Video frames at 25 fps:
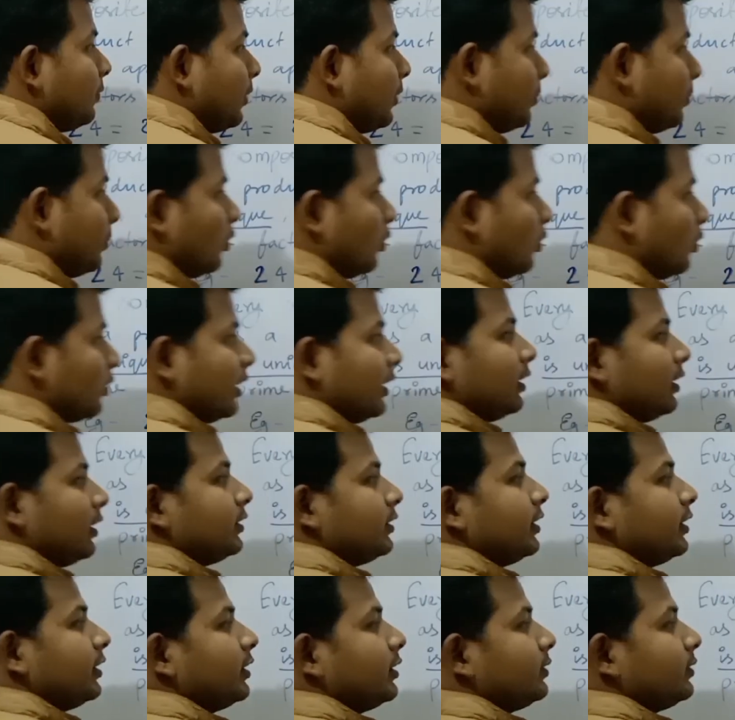One more
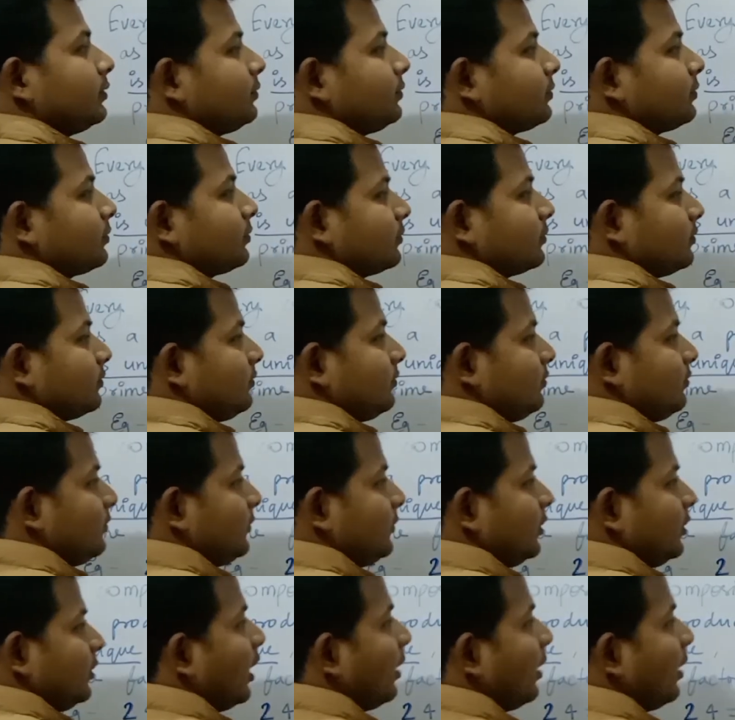thing is here,
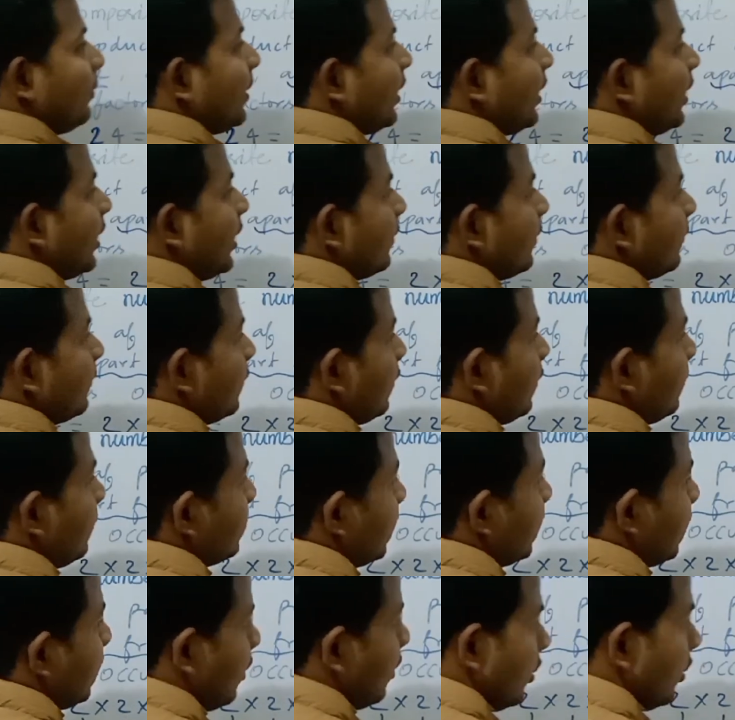apart
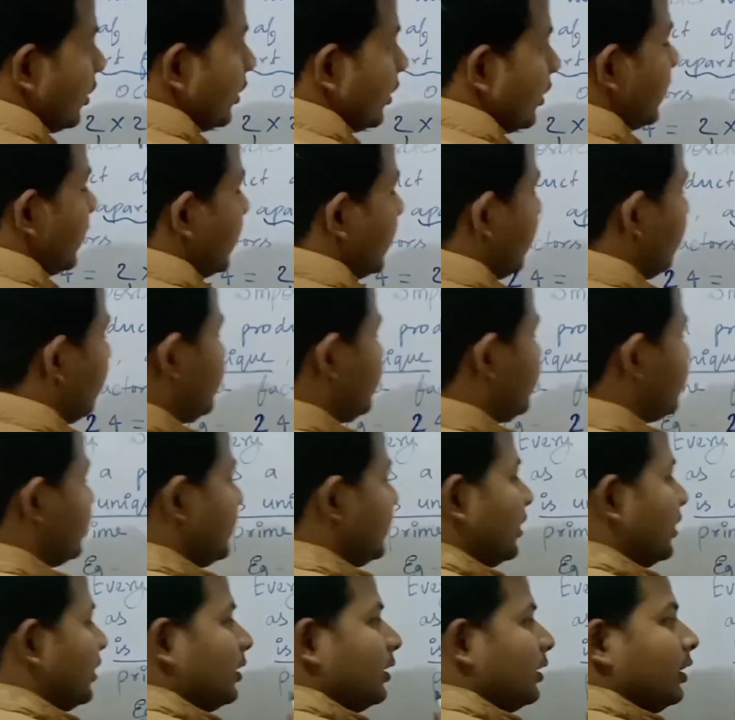from the order in
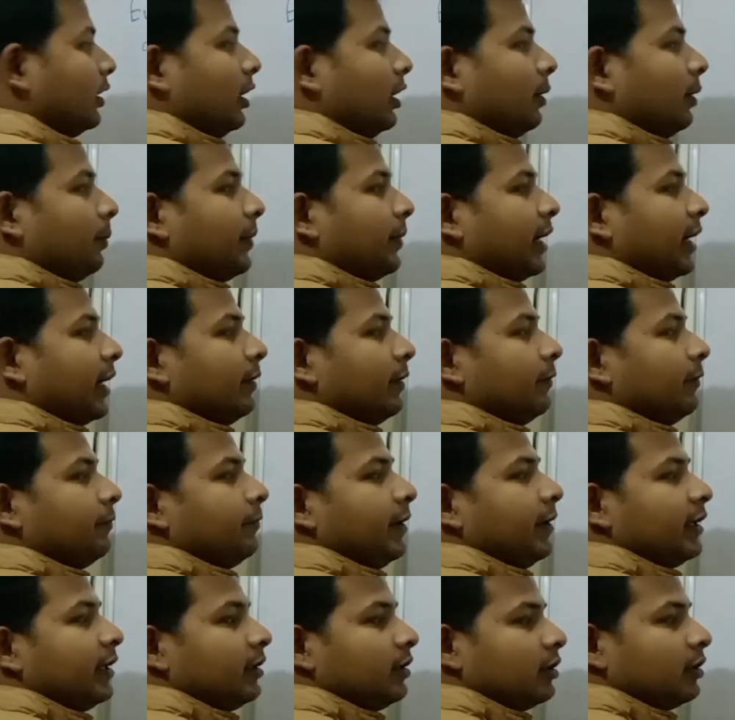which the
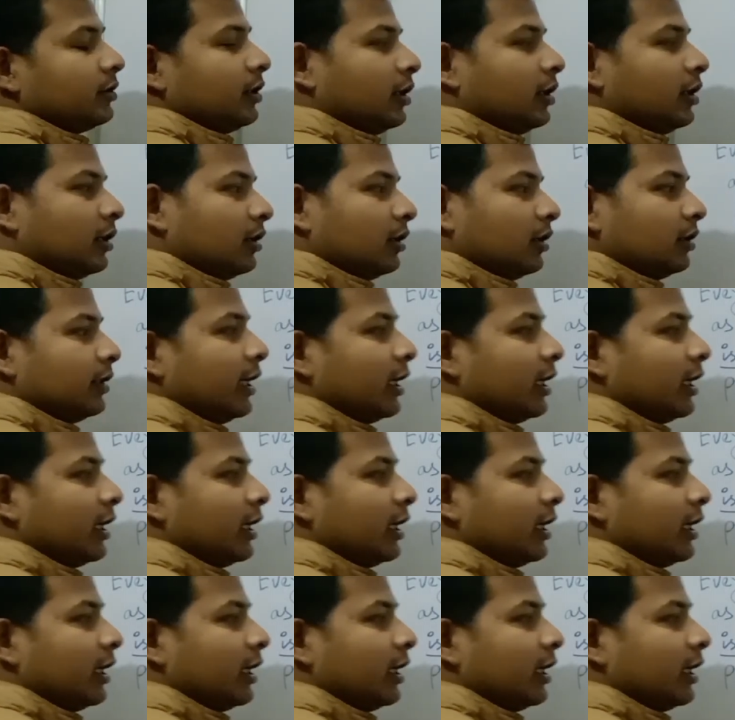prime factors